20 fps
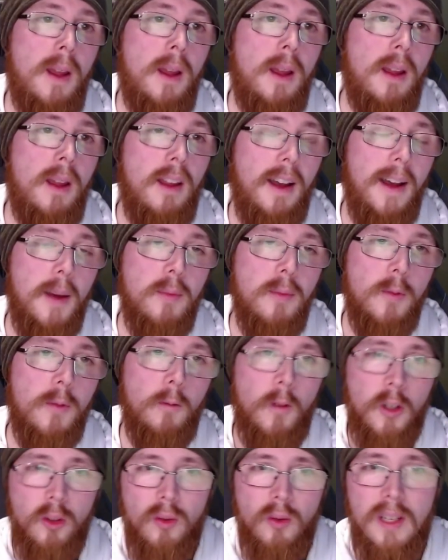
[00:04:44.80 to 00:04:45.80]
The
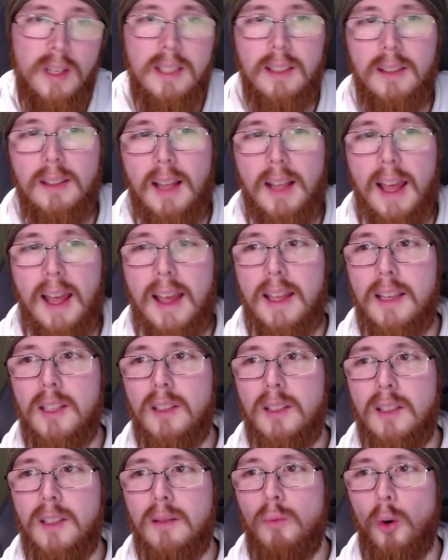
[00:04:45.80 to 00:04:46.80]
first reason
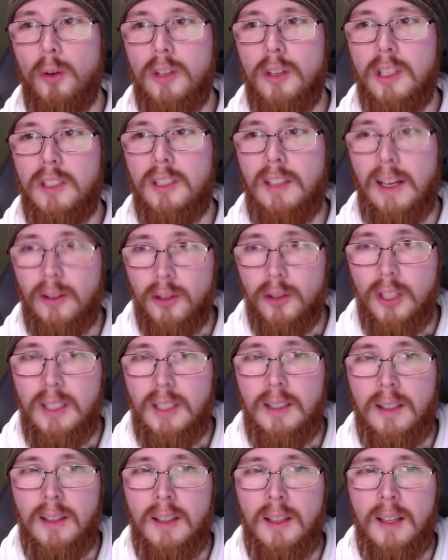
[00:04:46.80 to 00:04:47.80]
is more
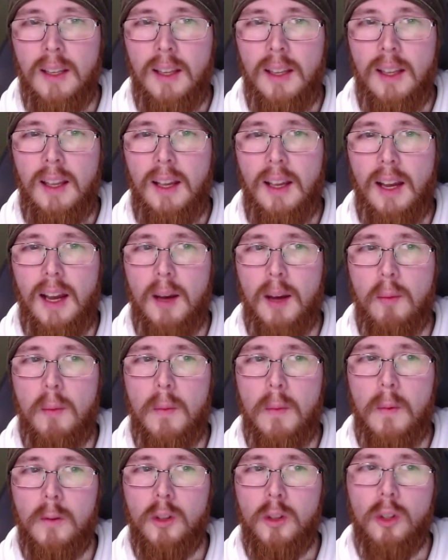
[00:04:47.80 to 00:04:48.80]
nostalgic.
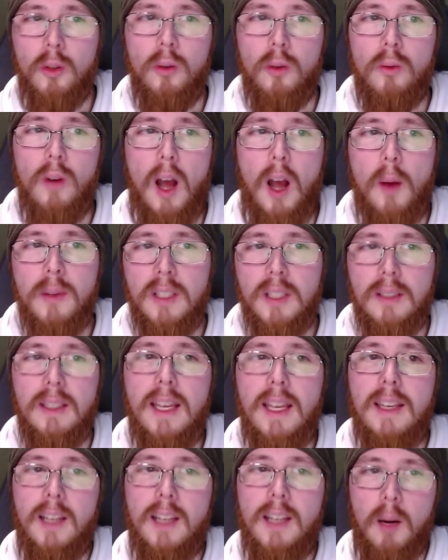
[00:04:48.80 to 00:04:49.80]
So I was a
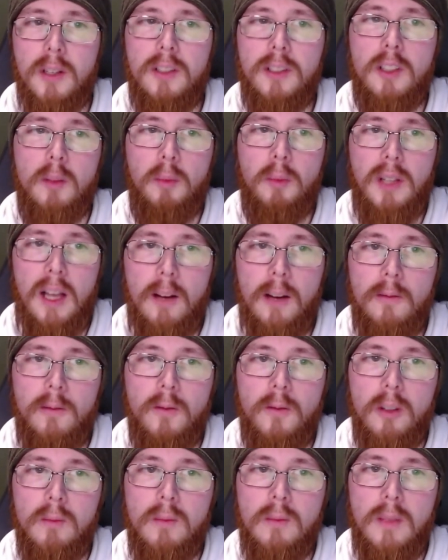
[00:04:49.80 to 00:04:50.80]
latecomer to the
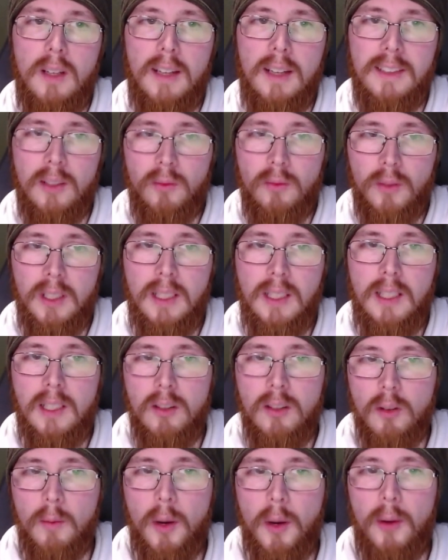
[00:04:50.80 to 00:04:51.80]
platform. I didn't really
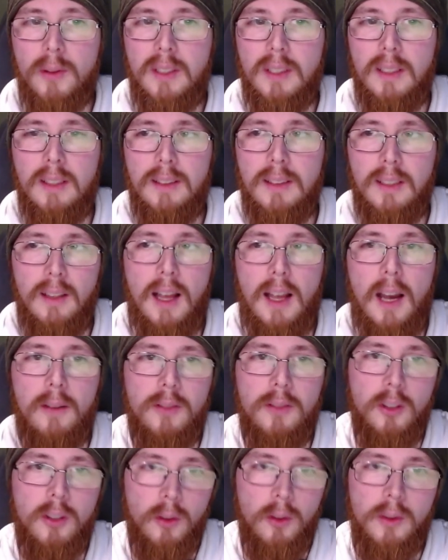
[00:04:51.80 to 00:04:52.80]
hear about it until
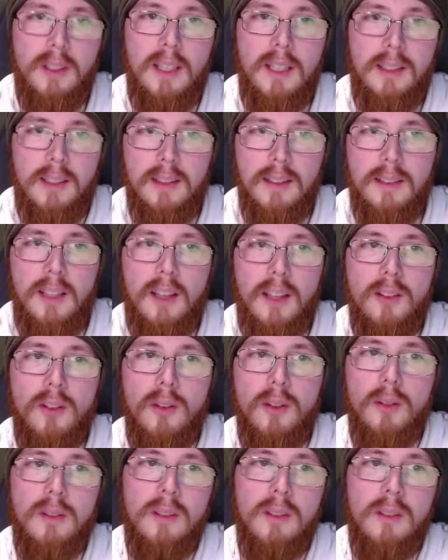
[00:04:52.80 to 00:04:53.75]
after it was discontinued,